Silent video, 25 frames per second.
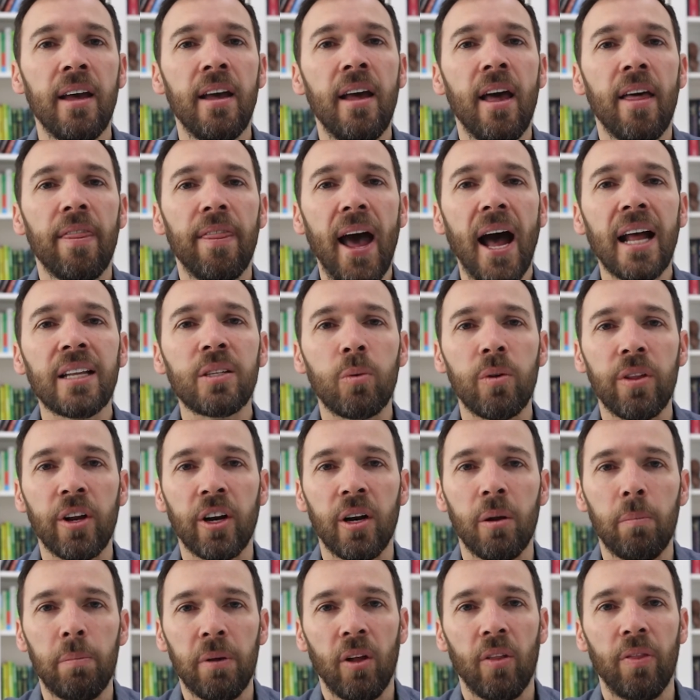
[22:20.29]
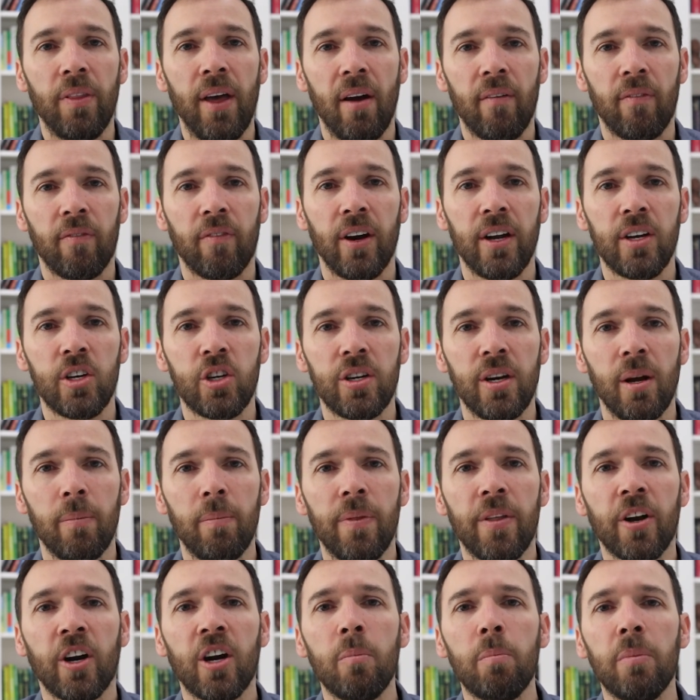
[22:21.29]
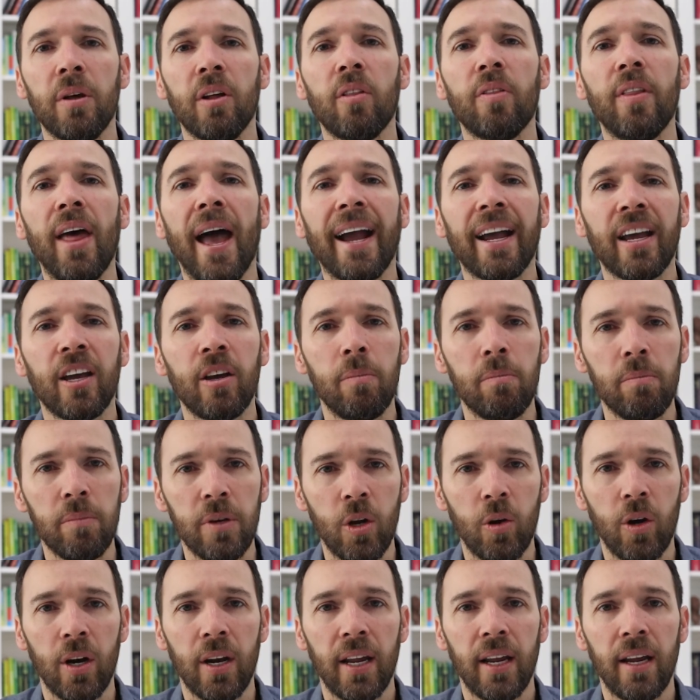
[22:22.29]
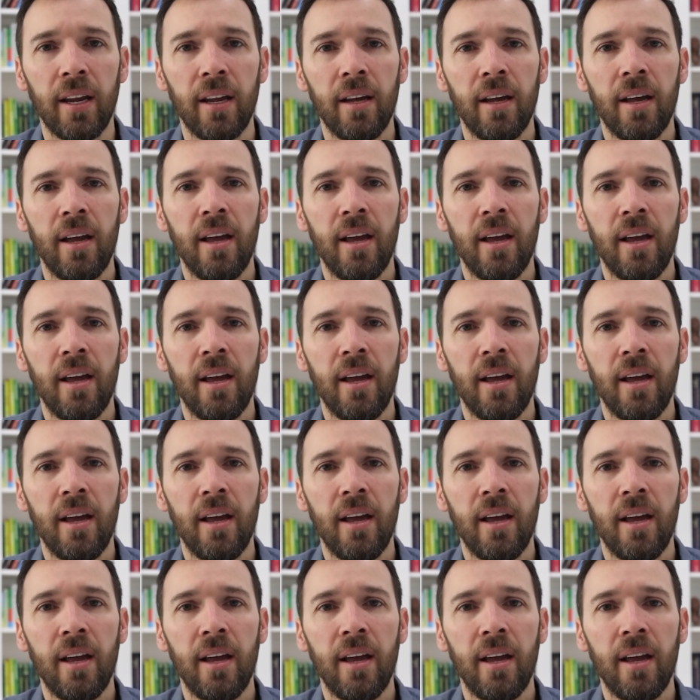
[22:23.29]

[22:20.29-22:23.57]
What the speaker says: that's where they're going to build that friendship. They're going to build that community.